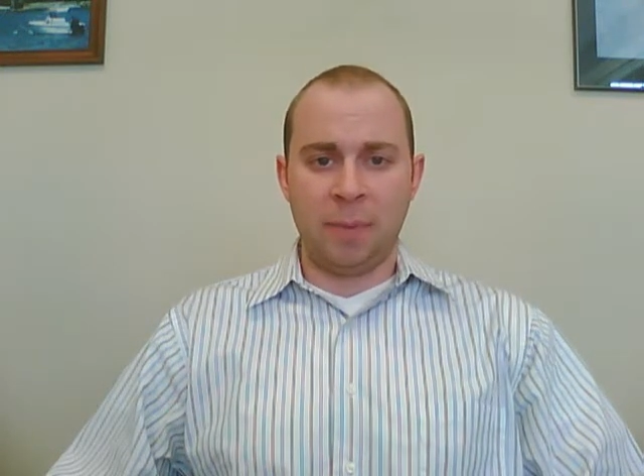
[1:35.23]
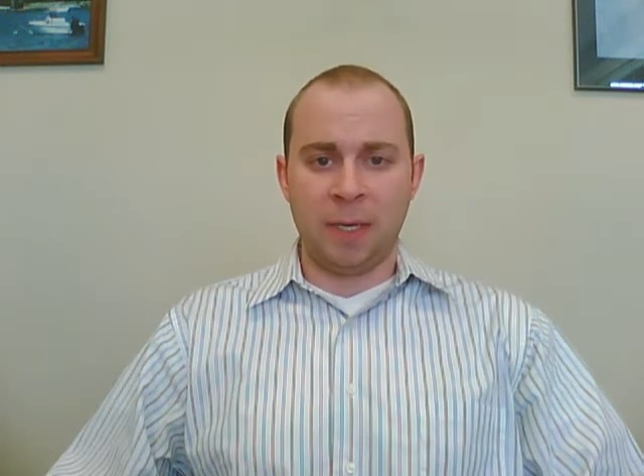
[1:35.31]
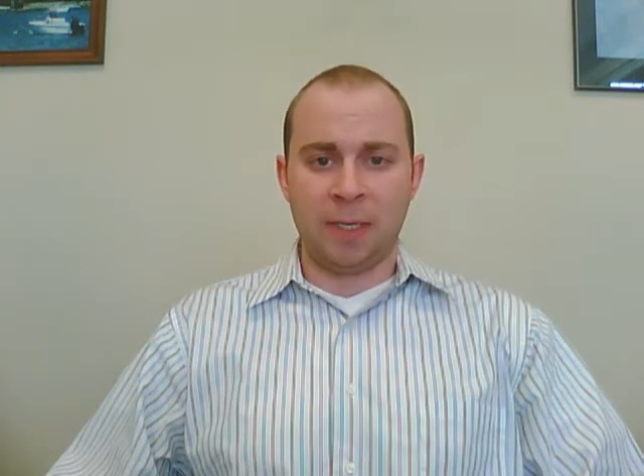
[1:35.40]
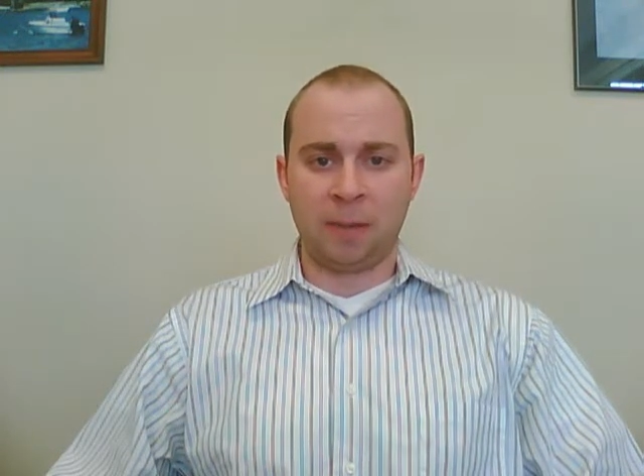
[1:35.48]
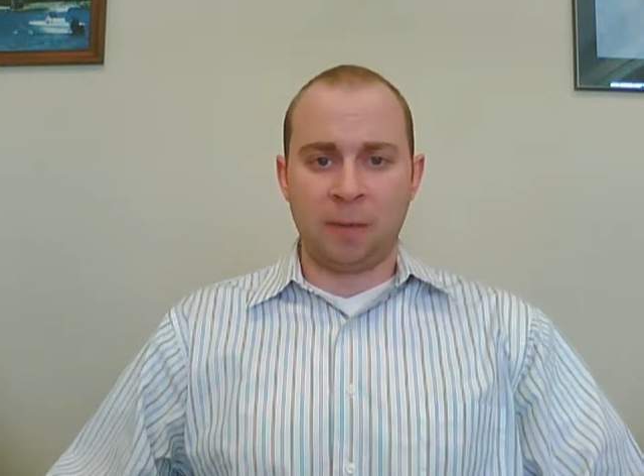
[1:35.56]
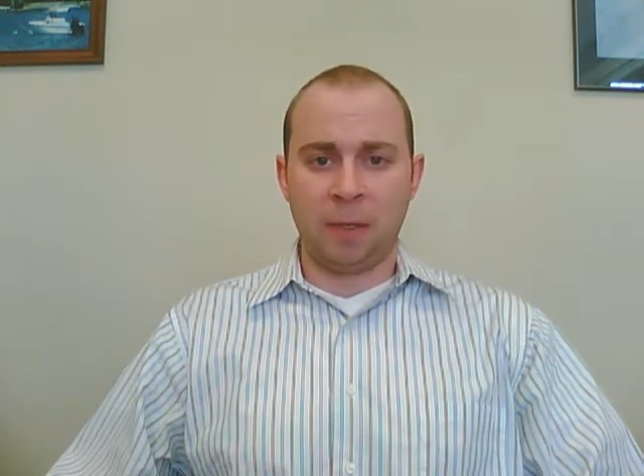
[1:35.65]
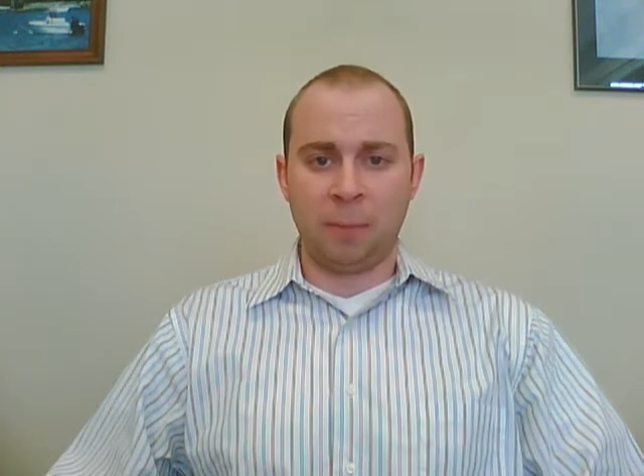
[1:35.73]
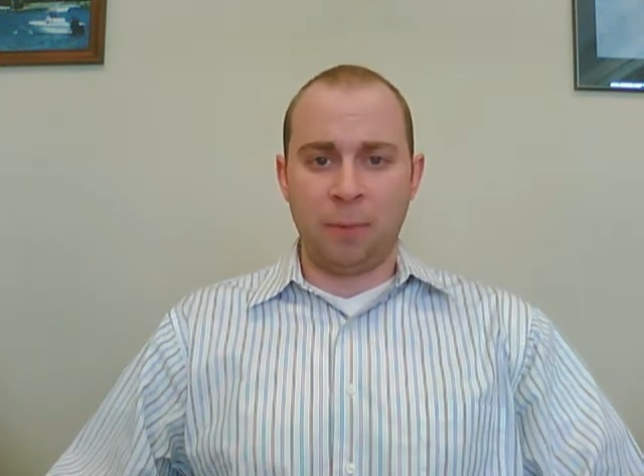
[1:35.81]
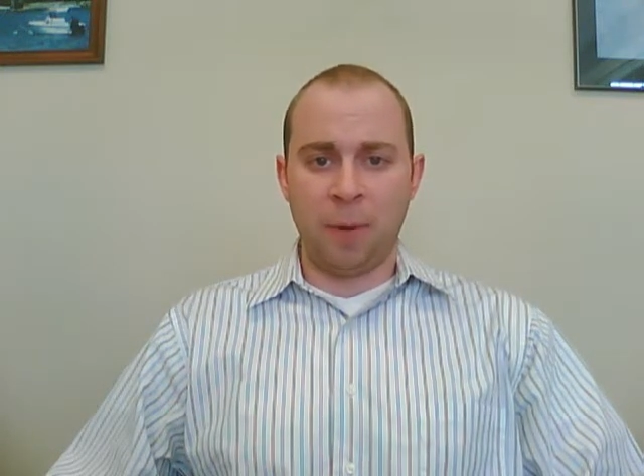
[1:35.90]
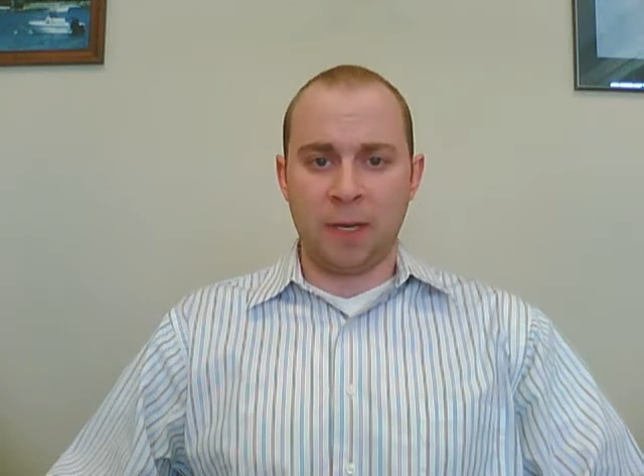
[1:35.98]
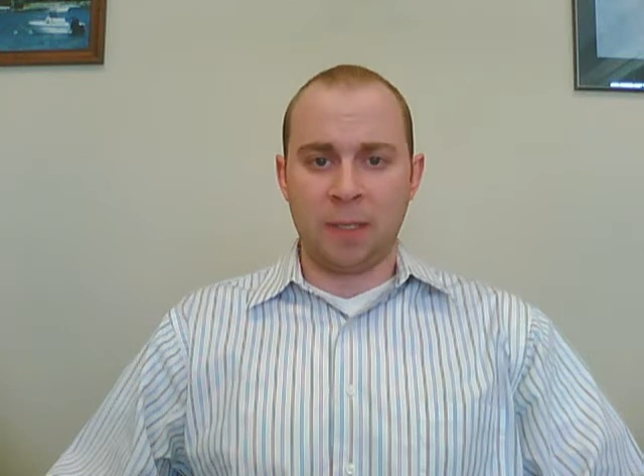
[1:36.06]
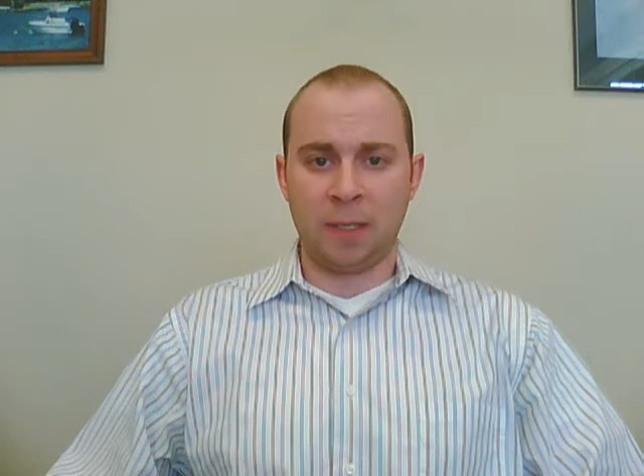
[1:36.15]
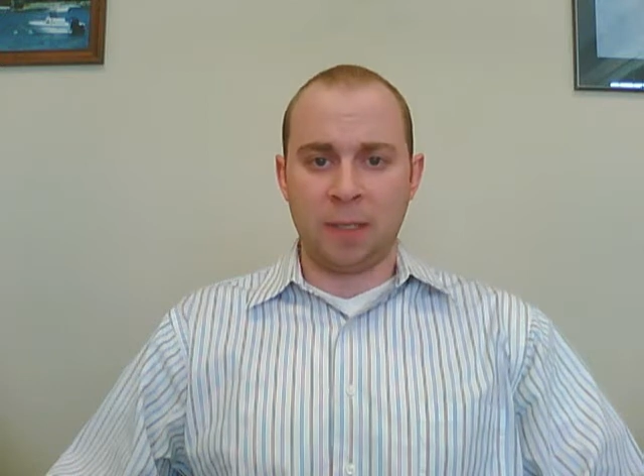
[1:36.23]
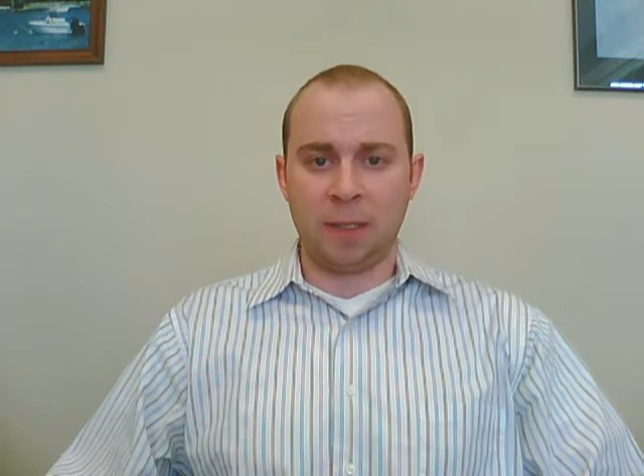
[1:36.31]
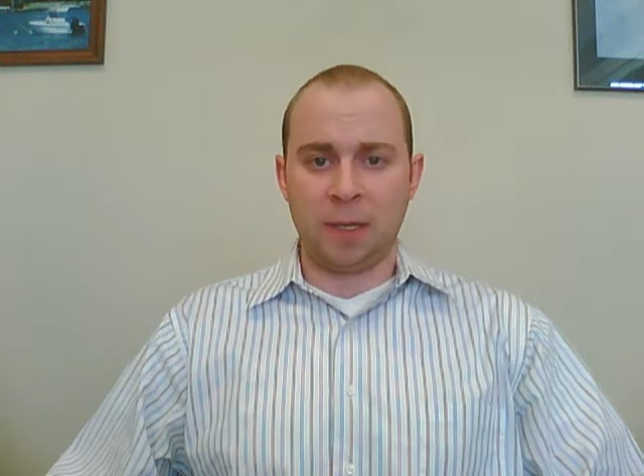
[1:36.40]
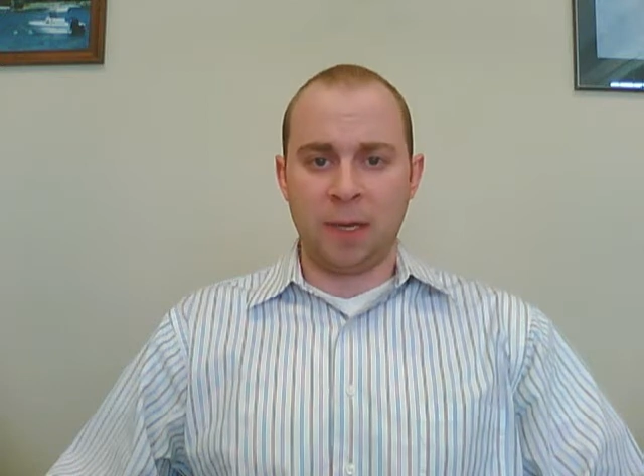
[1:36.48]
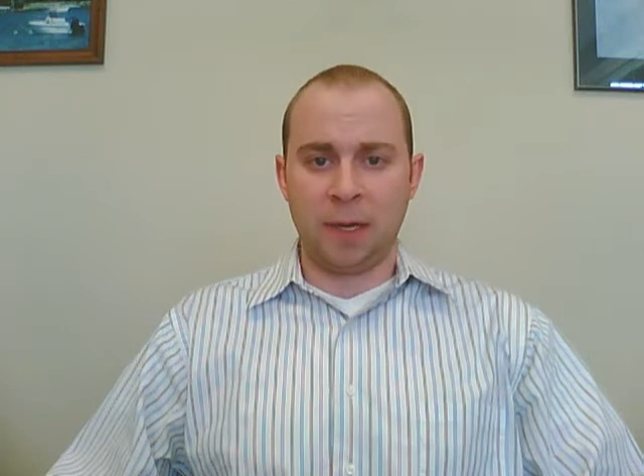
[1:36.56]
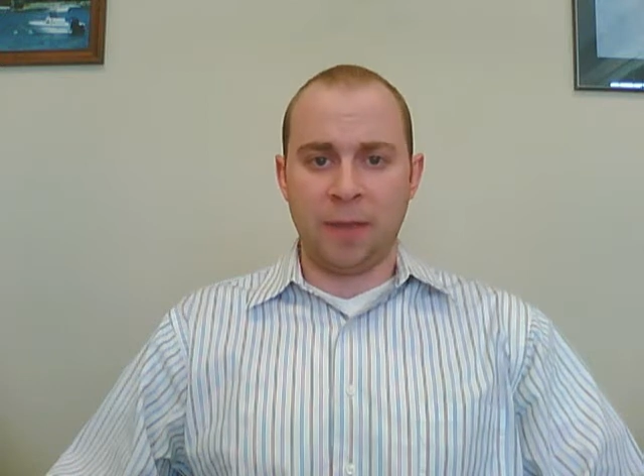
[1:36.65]
basically the prices
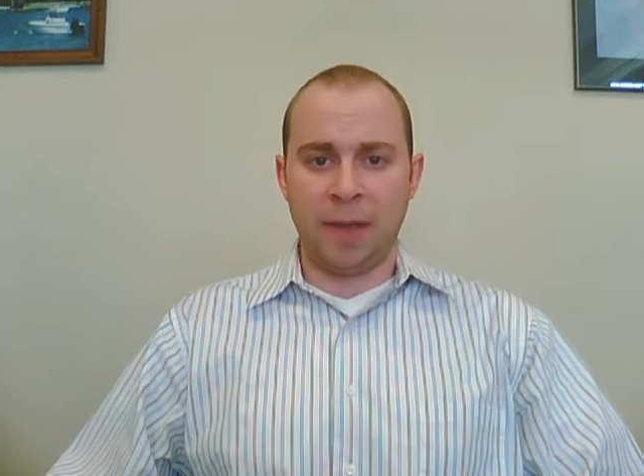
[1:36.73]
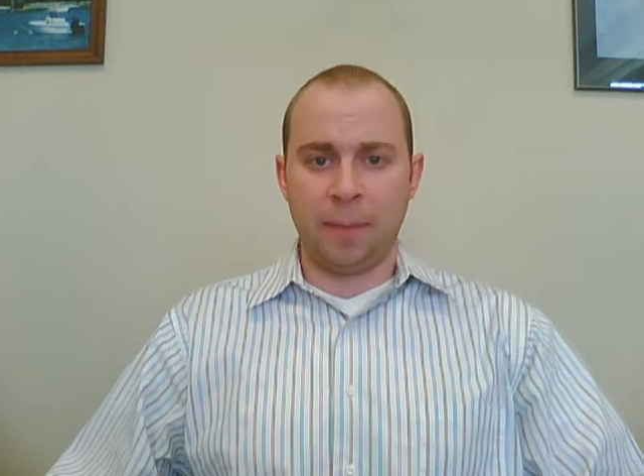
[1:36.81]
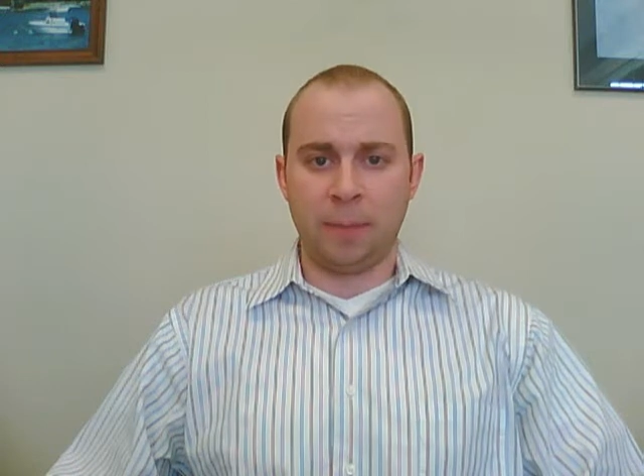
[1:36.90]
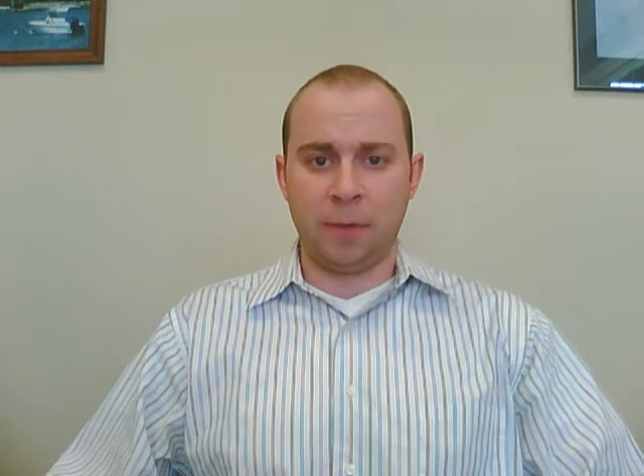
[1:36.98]
that